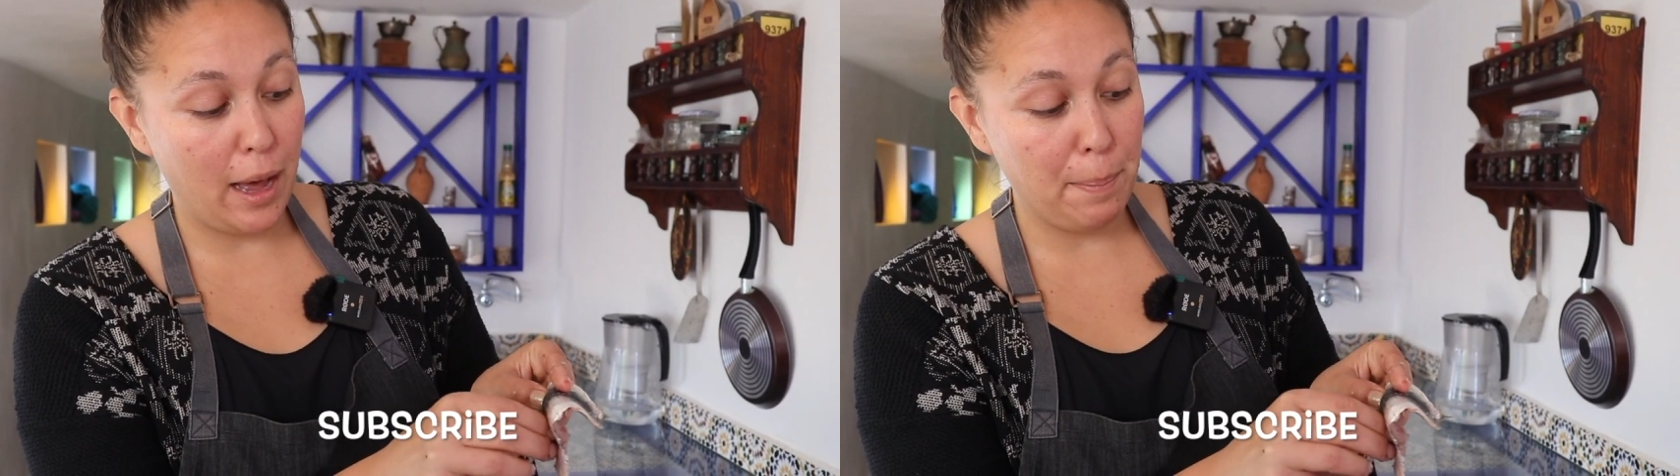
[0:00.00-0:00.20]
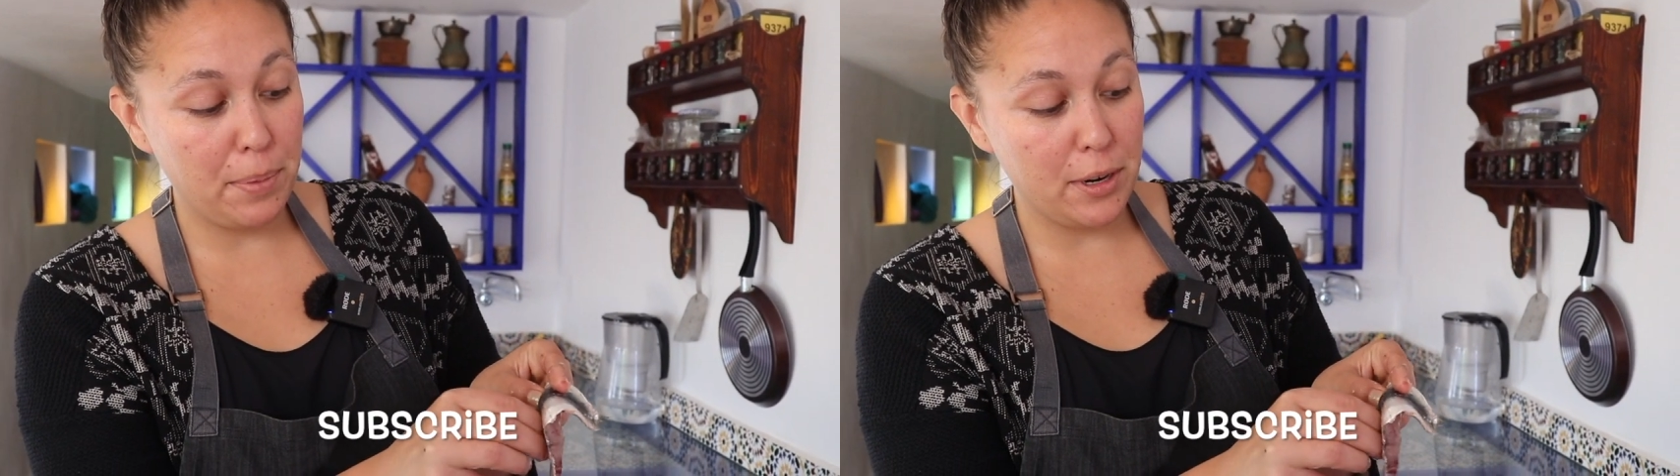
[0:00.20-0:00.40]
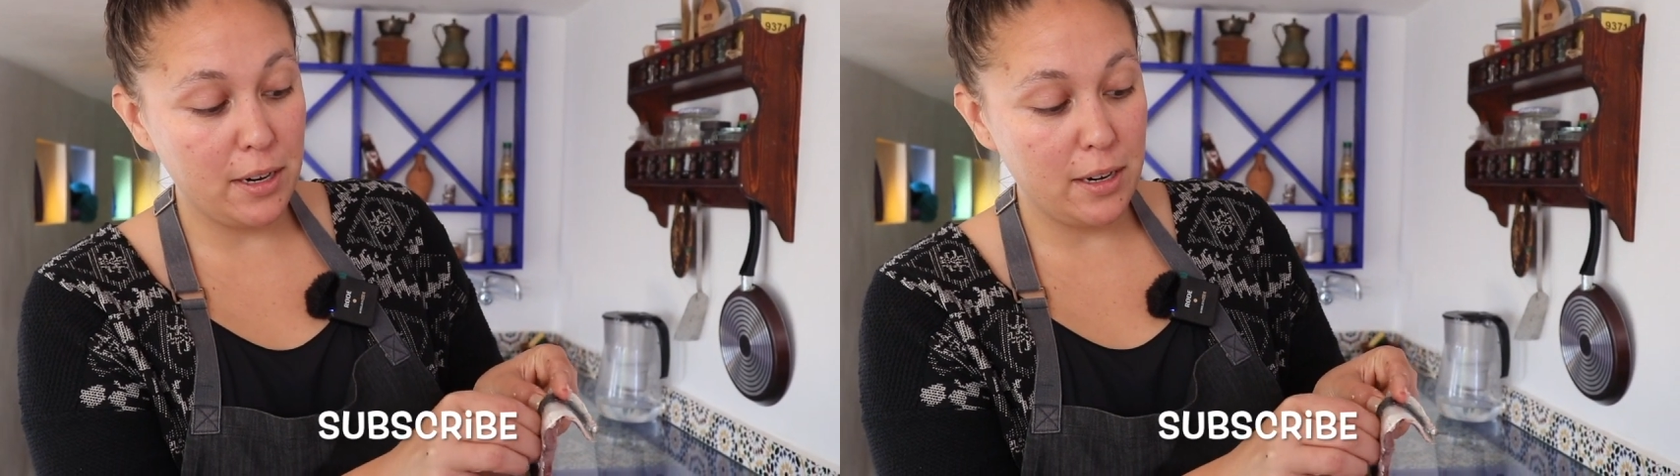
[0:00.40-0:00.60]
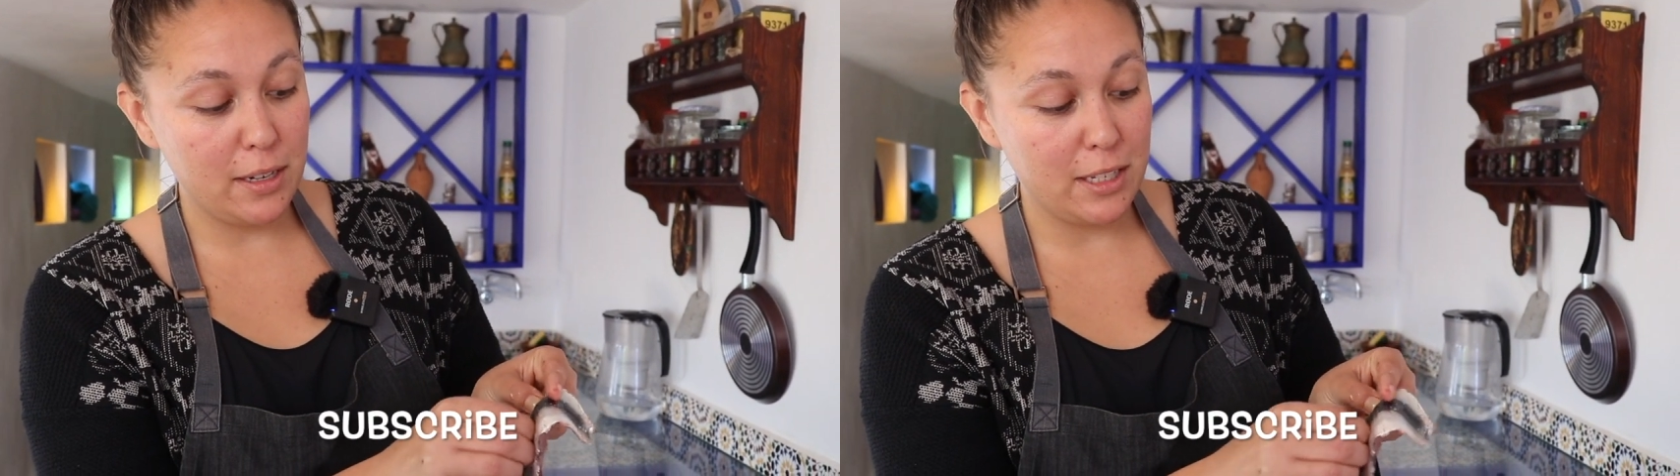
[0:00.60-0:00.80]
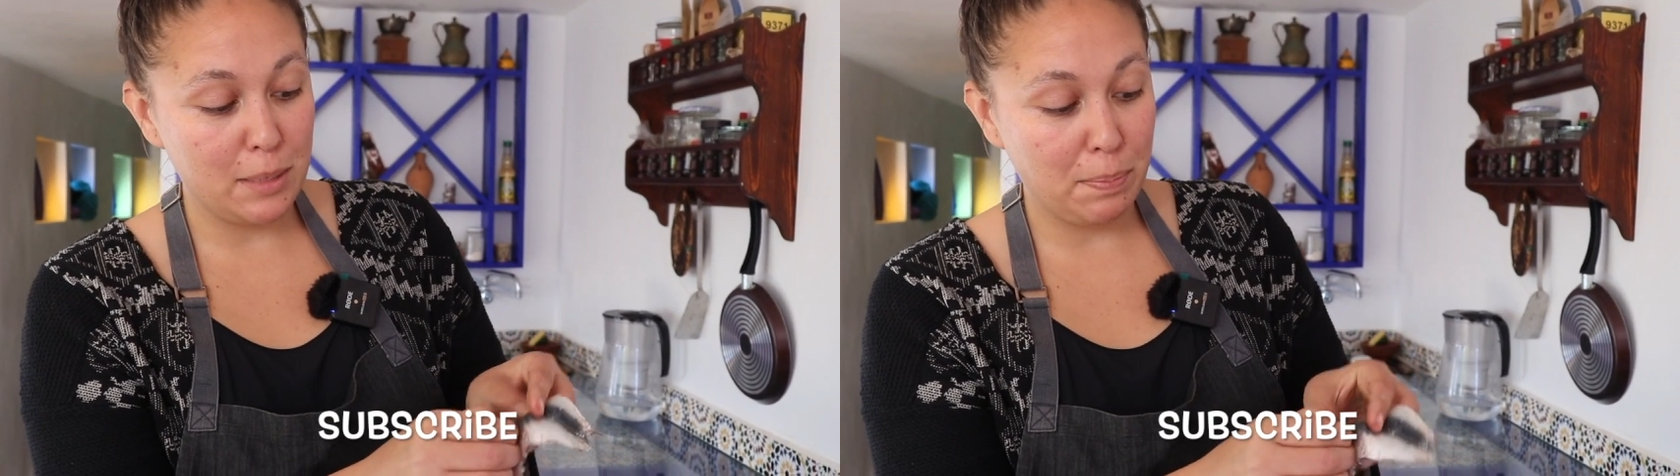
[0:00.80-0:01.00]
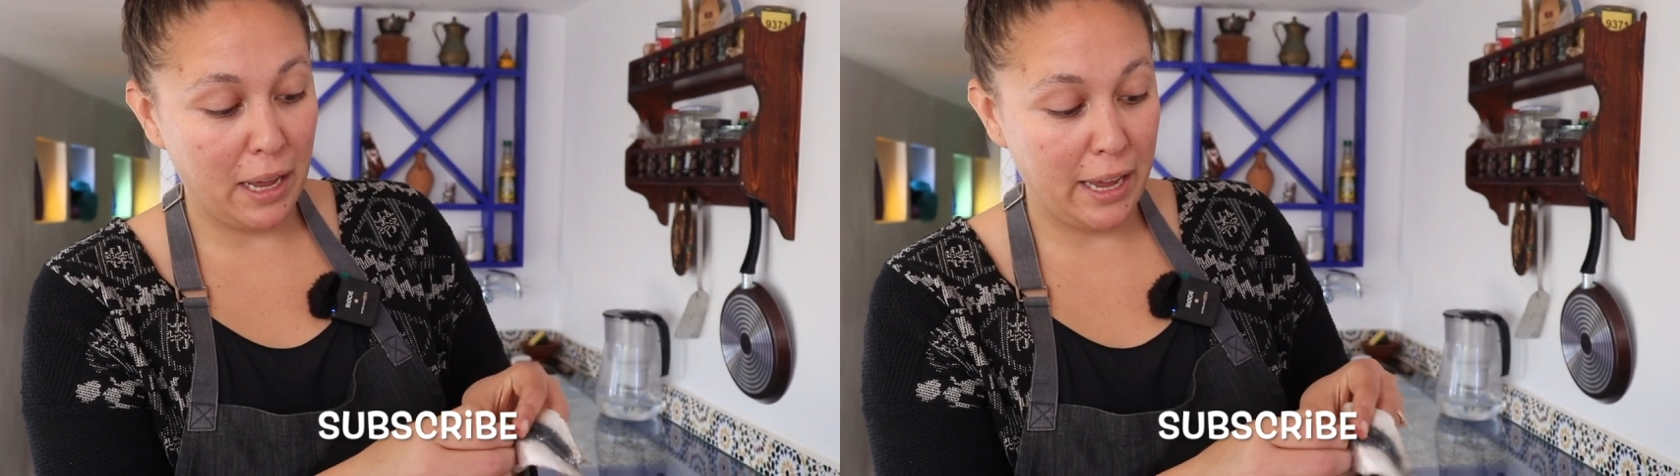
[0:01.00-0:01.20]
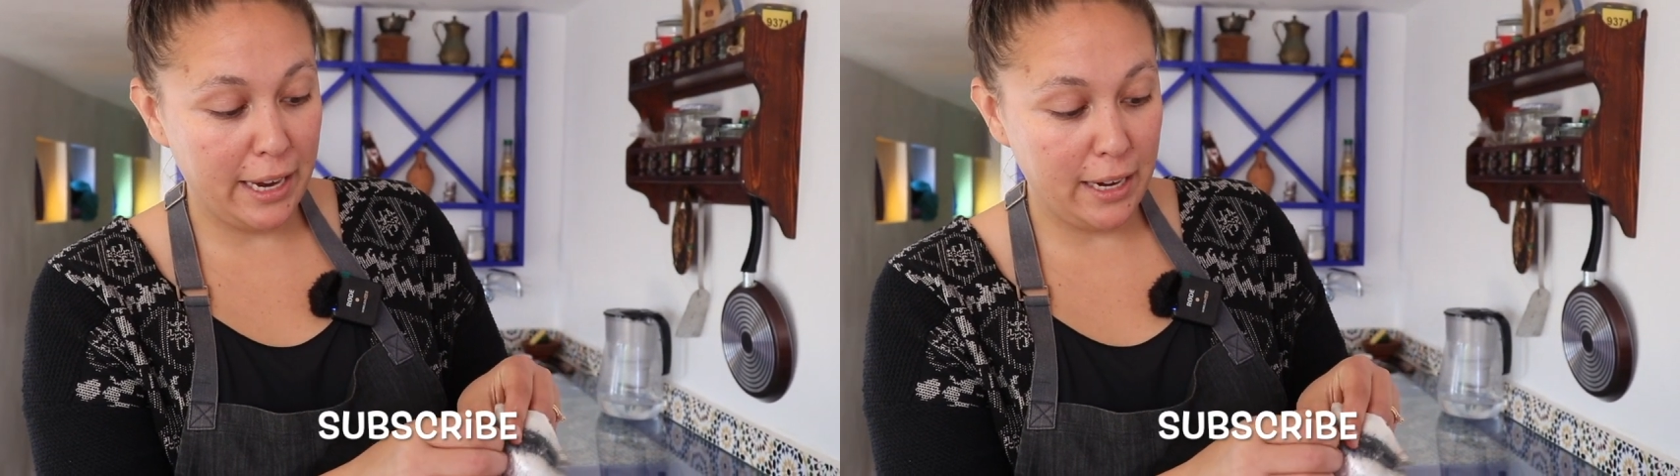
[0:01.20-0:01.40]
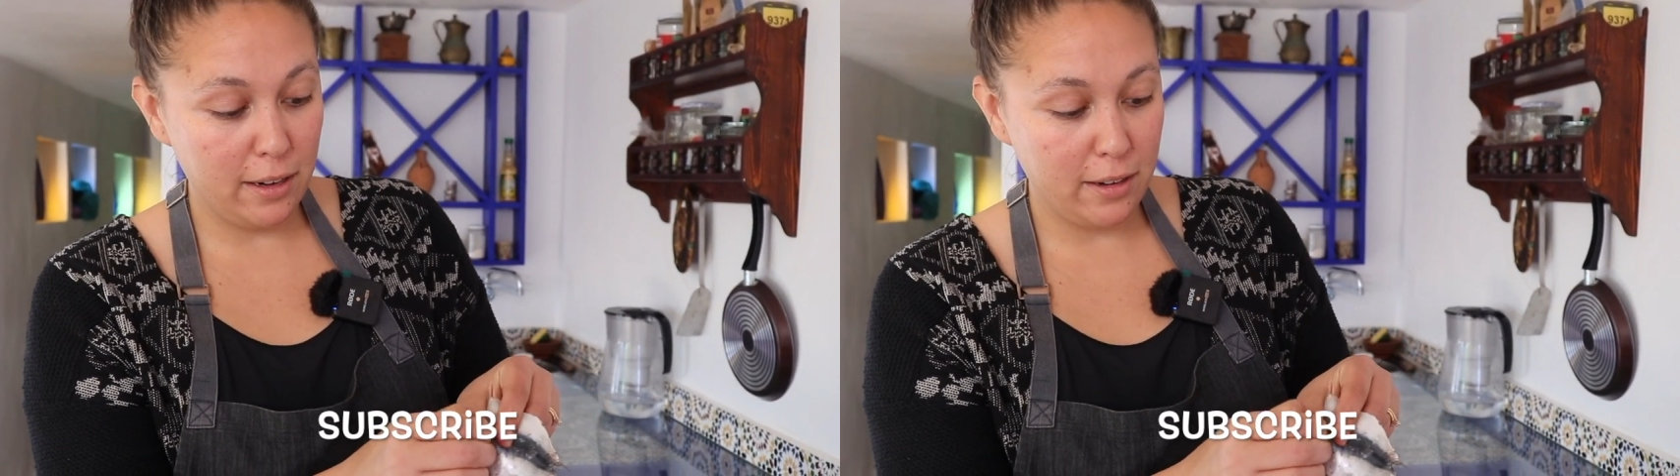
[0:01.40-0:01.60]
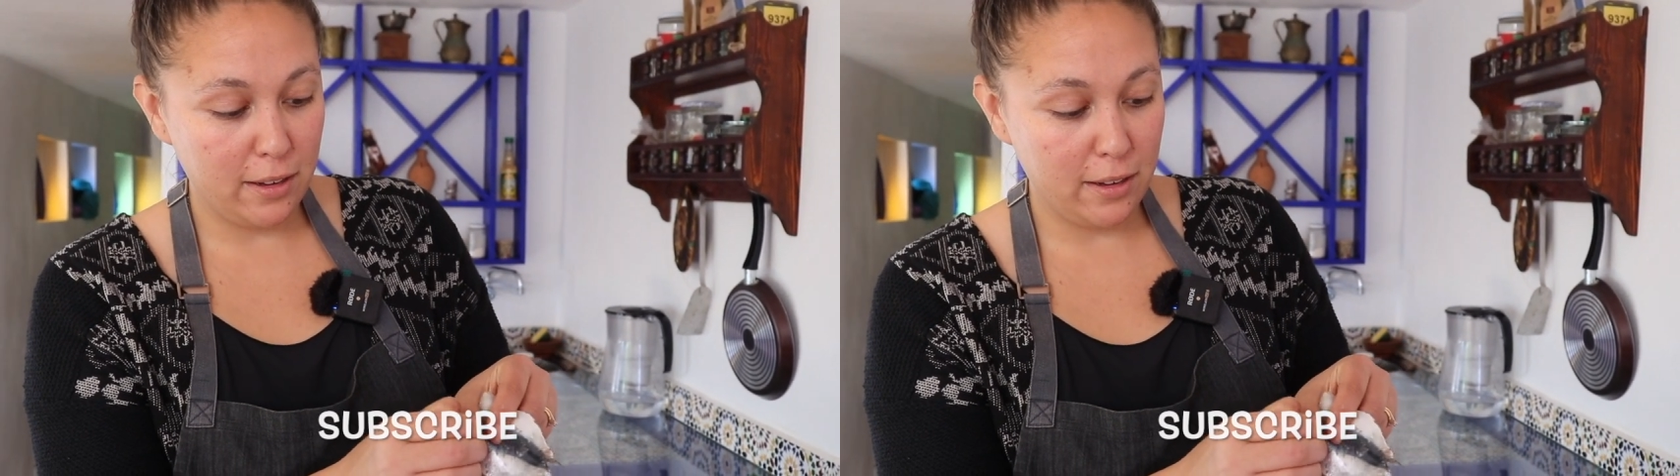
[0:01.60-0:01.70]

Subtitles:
upper spine.